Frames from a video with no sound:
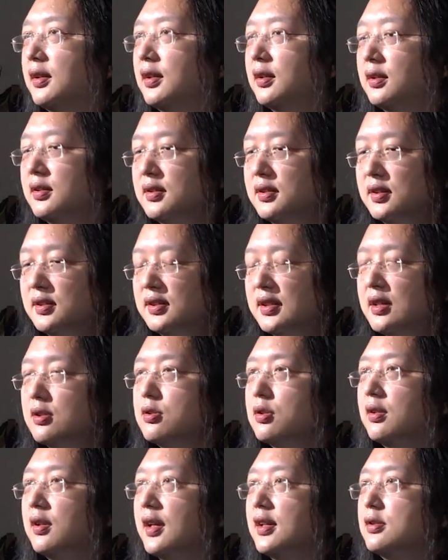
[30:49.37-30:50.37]
The
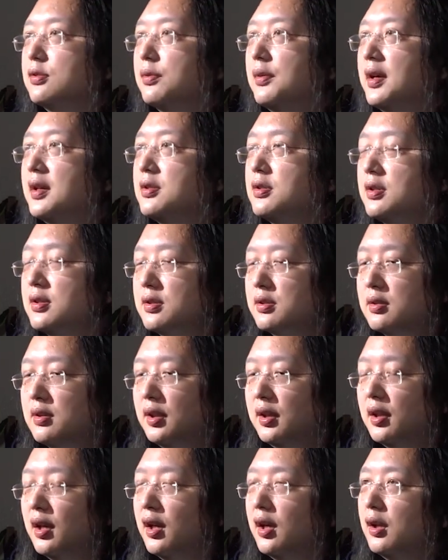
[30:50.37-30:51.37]
centralized
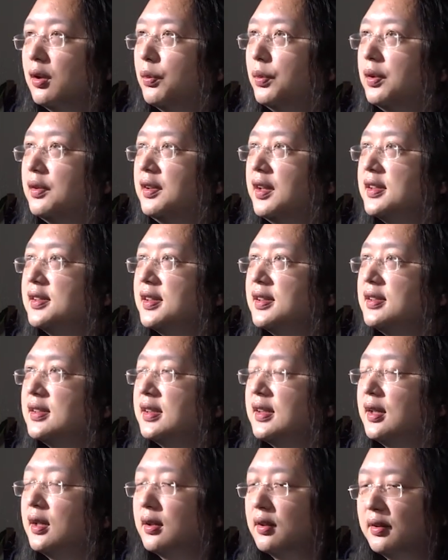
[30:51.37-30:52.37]
registry will
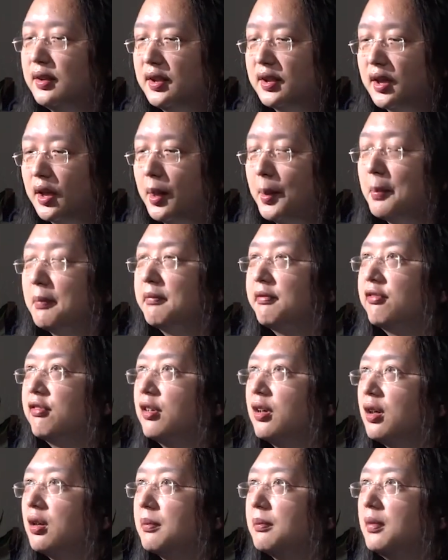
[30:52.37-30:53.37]
necessarily come
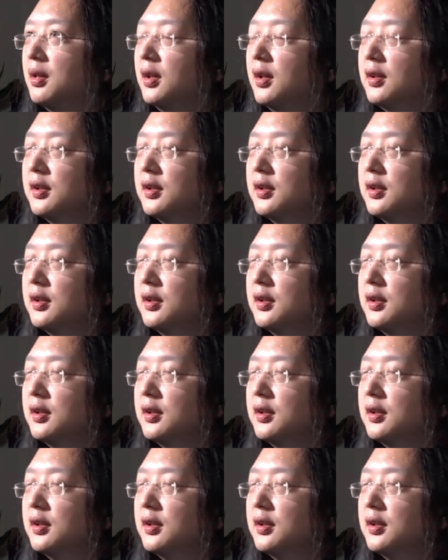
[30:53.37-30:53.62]
from